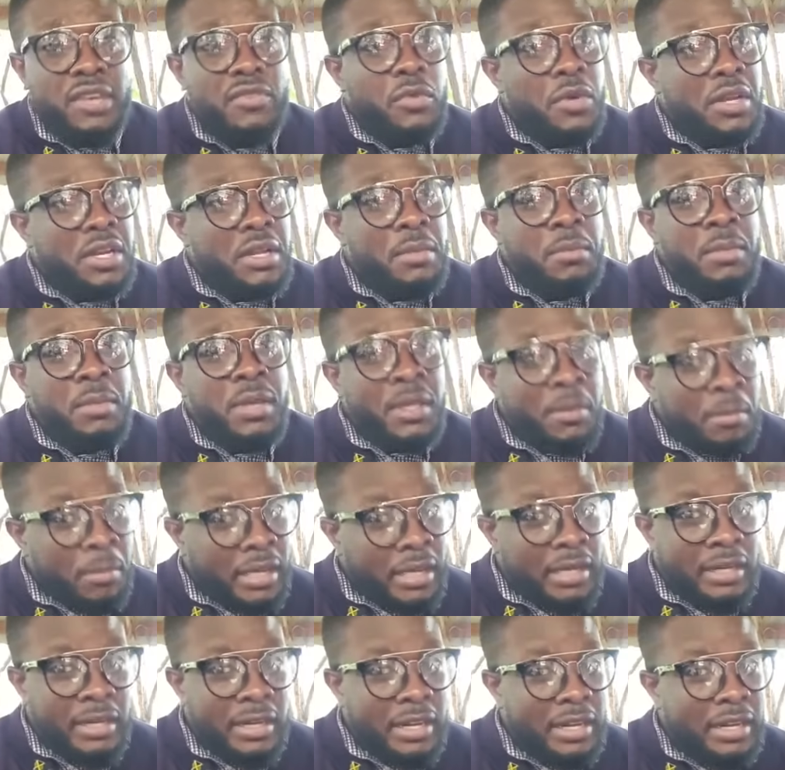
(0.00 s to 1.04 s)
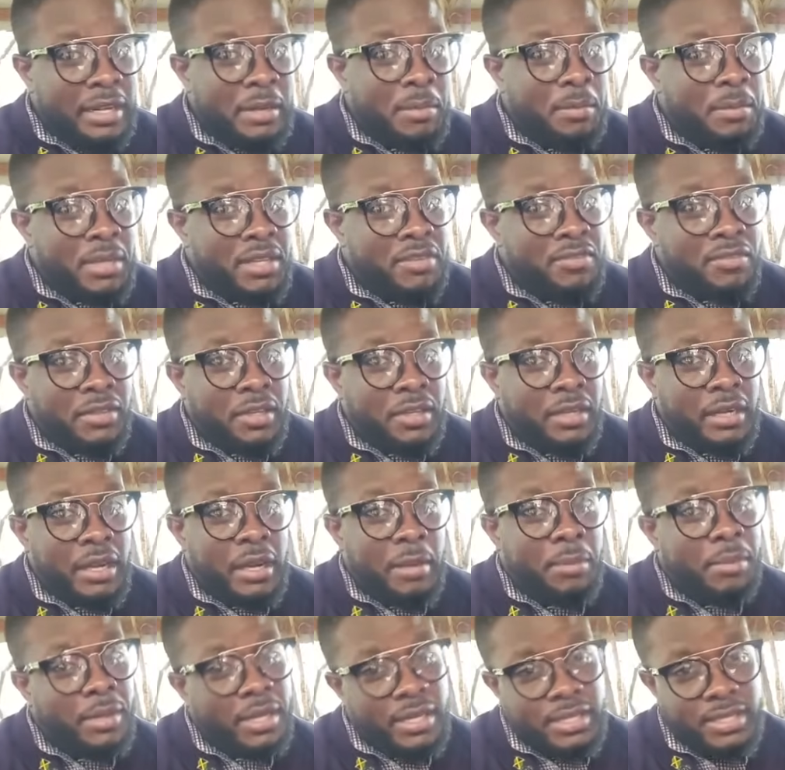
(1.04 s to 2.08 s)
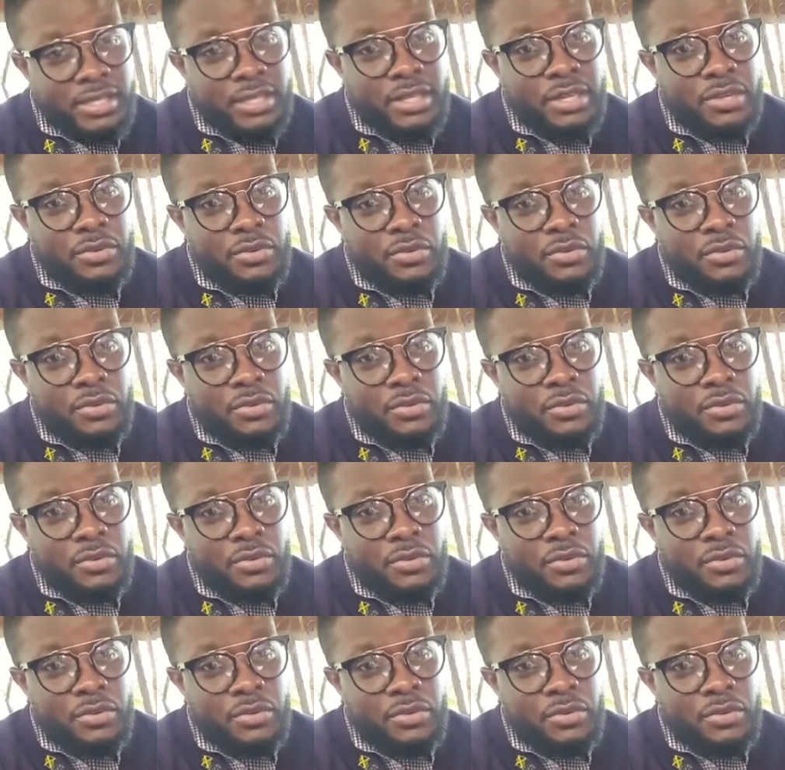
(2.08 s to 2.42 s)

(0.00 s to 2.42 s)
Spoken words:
Even when the big man in them big vehicle pass here.